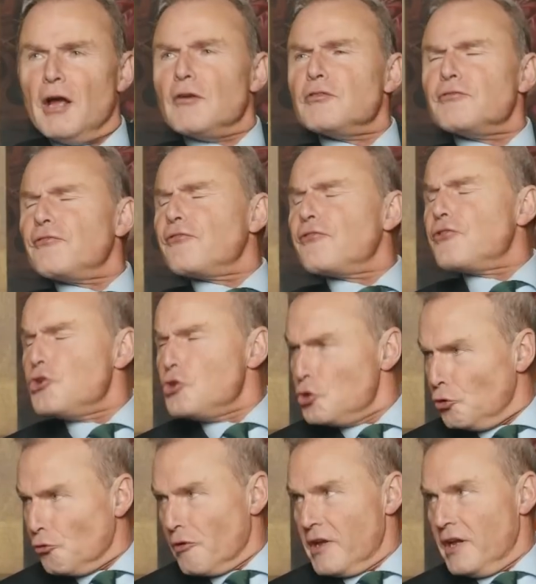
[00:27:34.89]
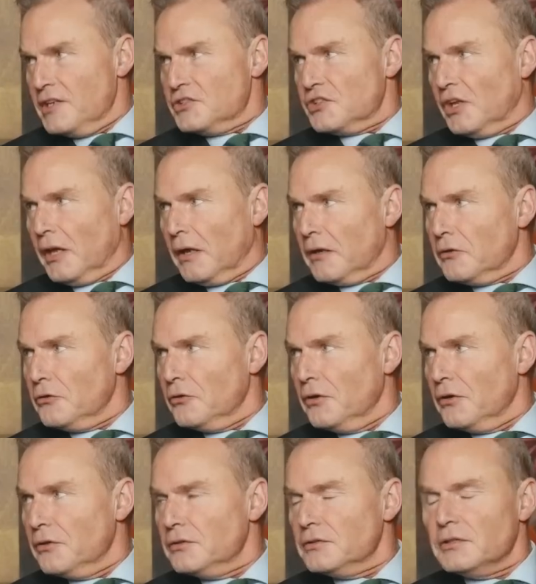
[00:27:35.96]
Infuriating, mm. you
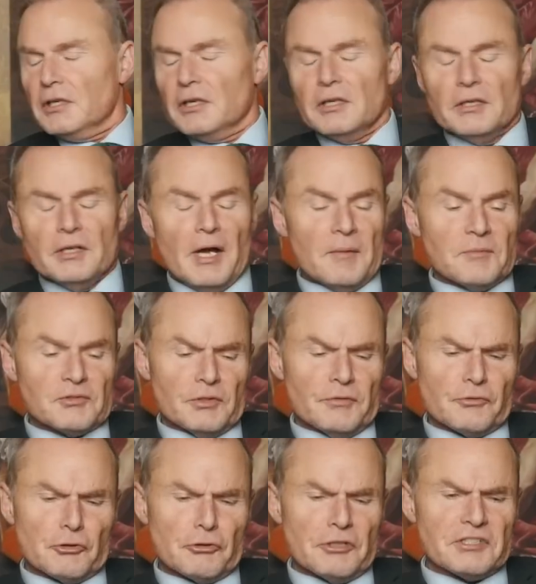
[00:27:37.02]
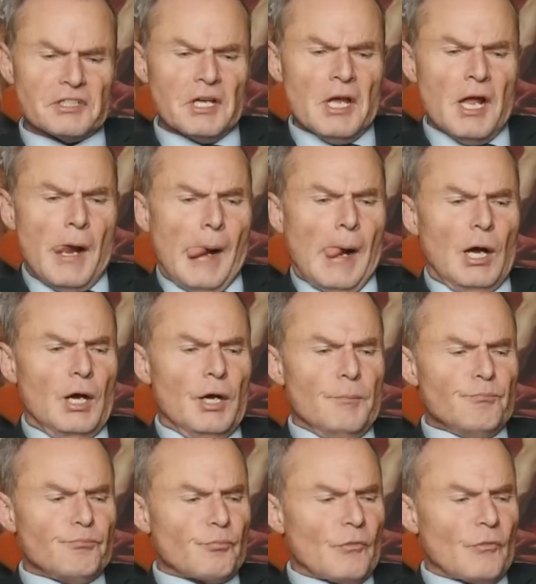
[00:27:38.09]
know, mm. uh, absolutely infuriating. Um,